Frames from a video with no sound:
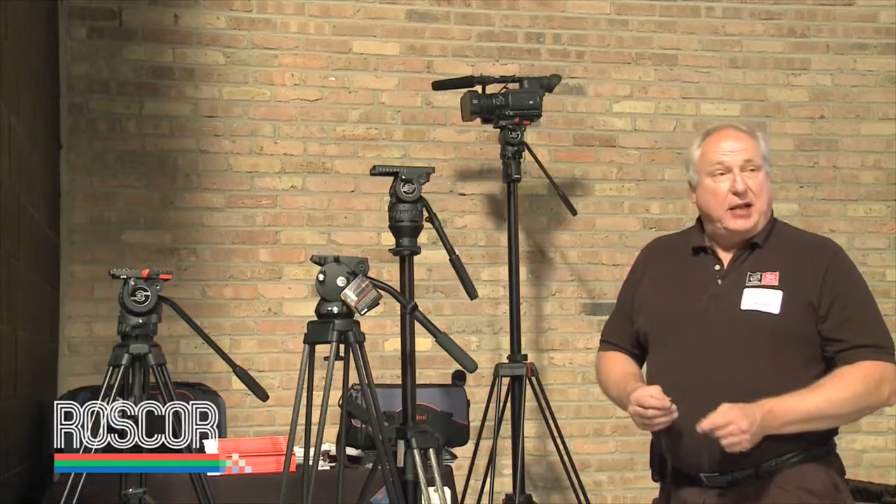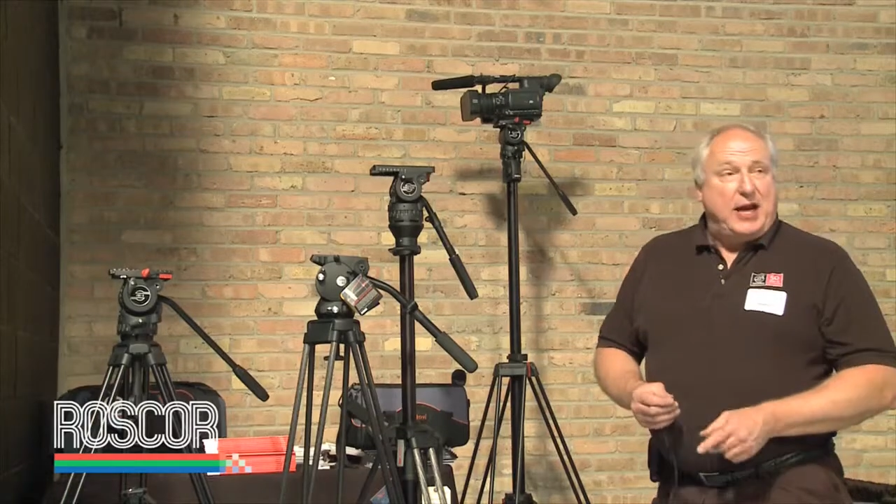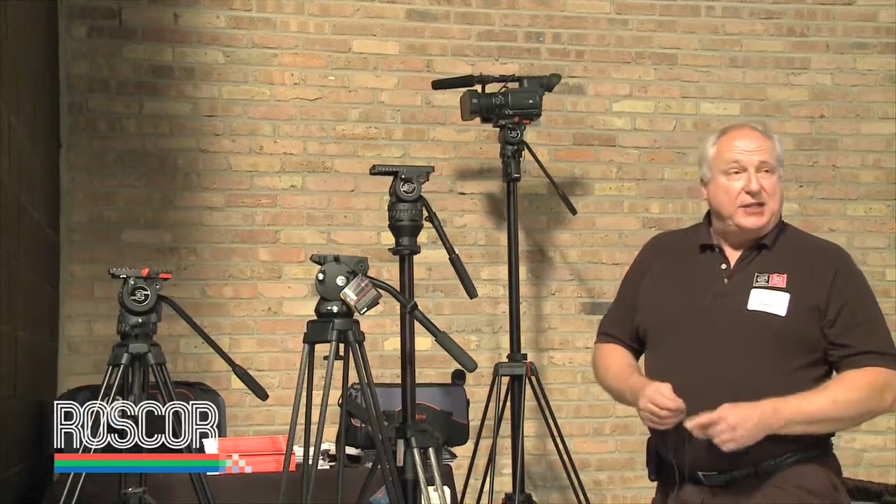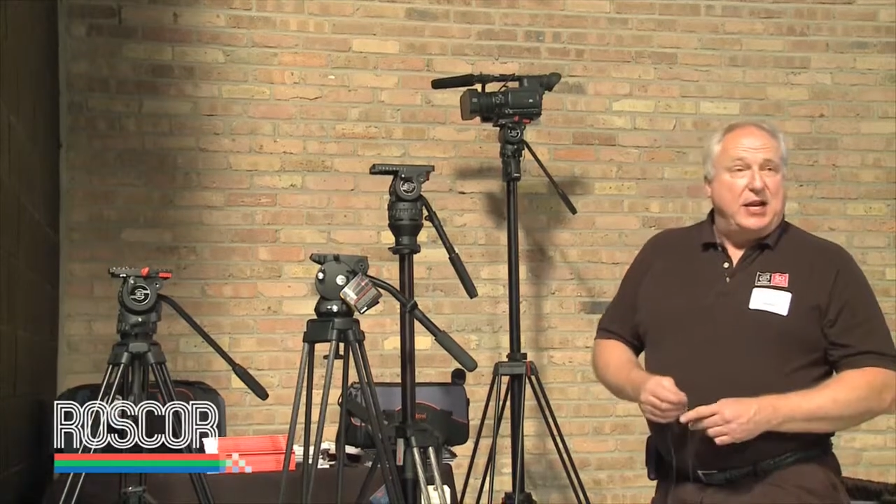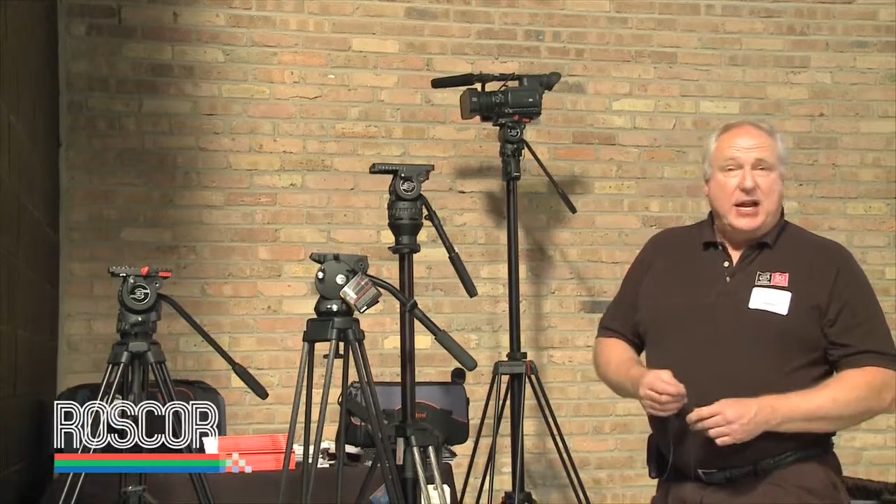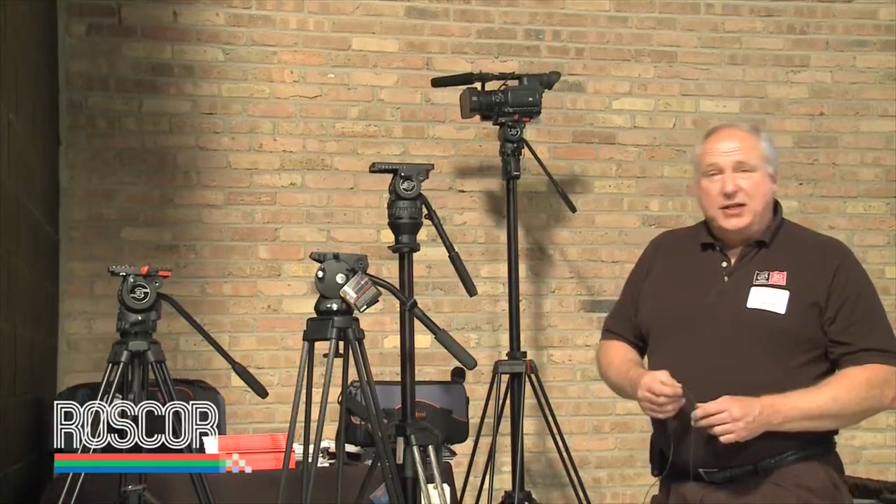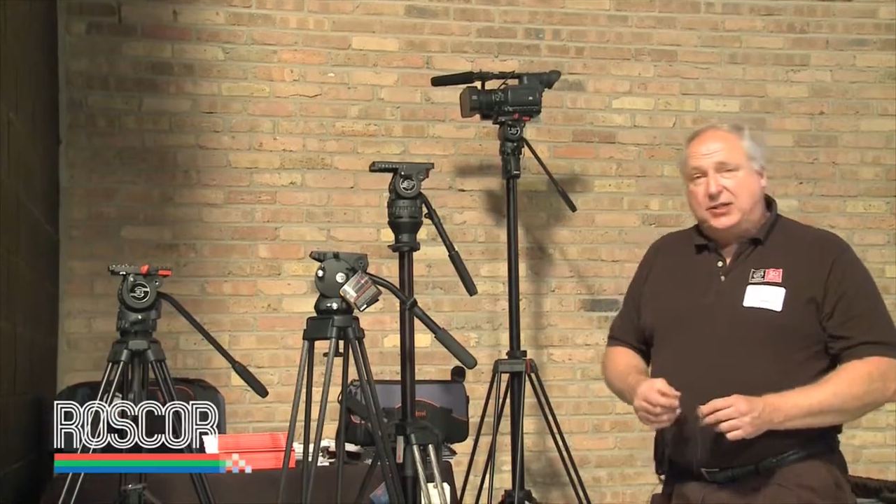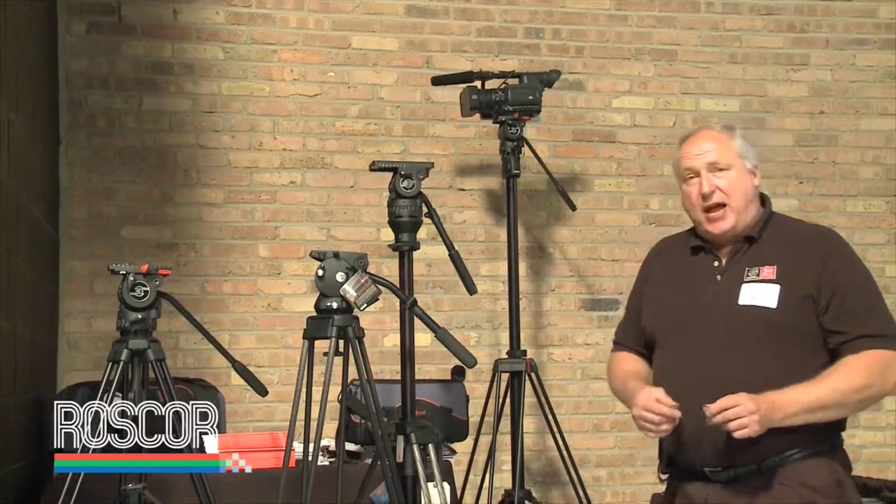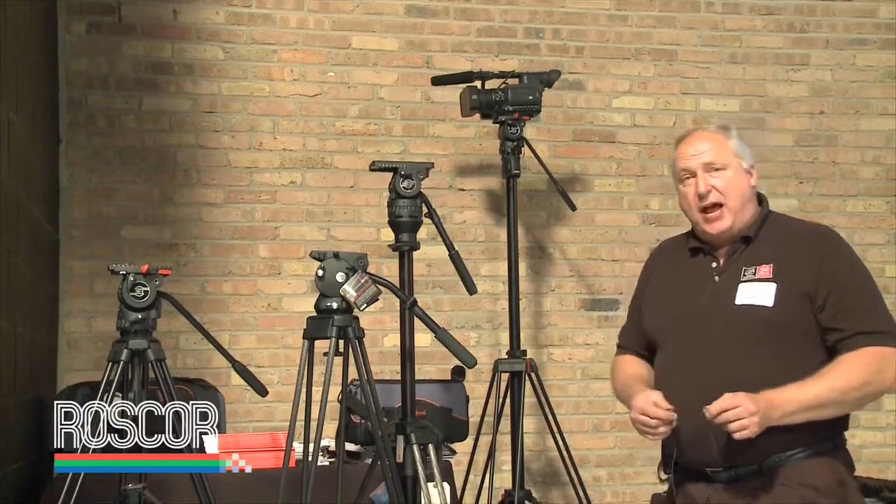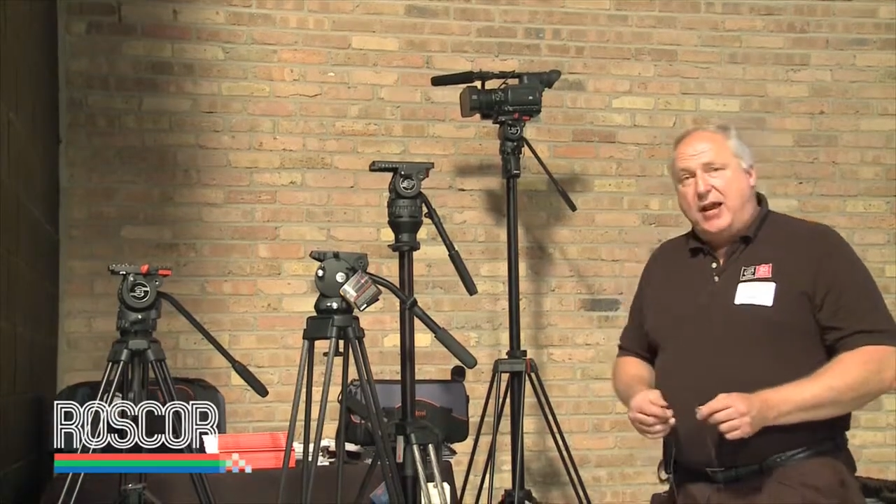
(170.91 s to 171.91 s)
lights in the
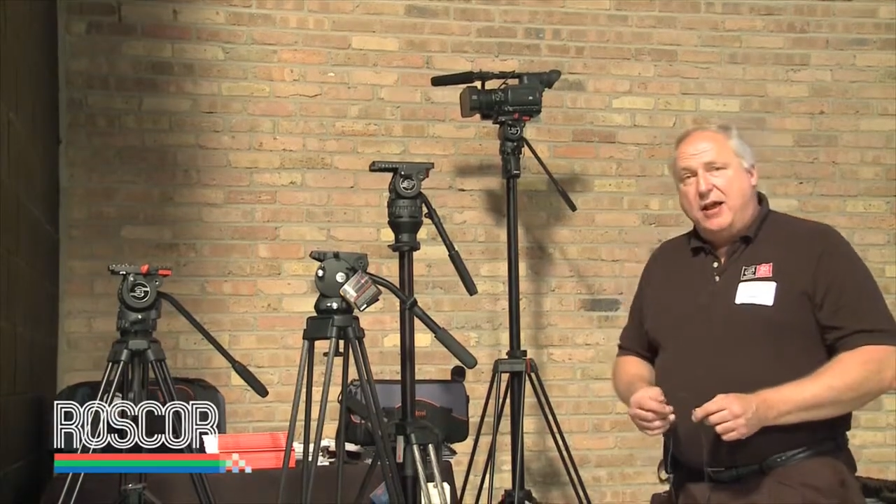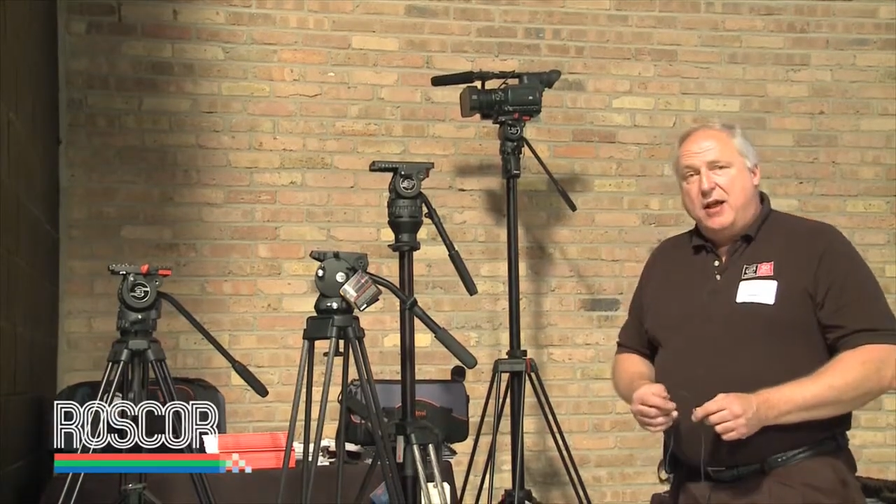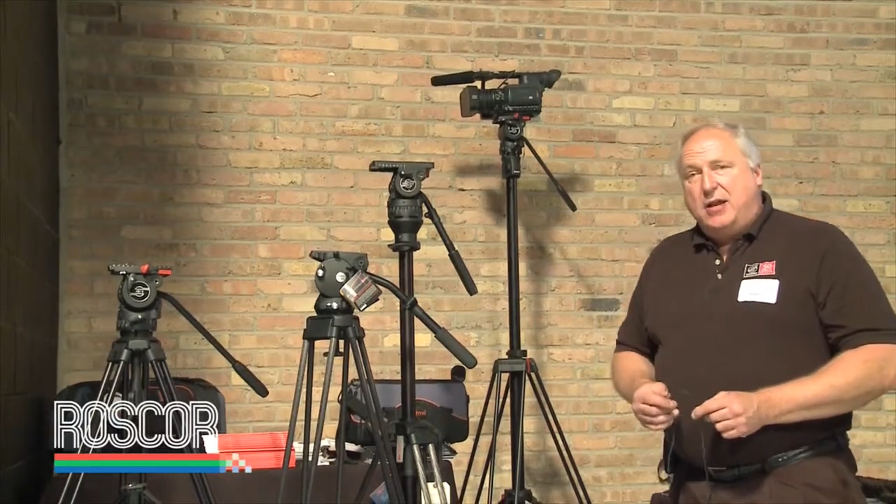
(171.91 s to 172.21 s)
inside,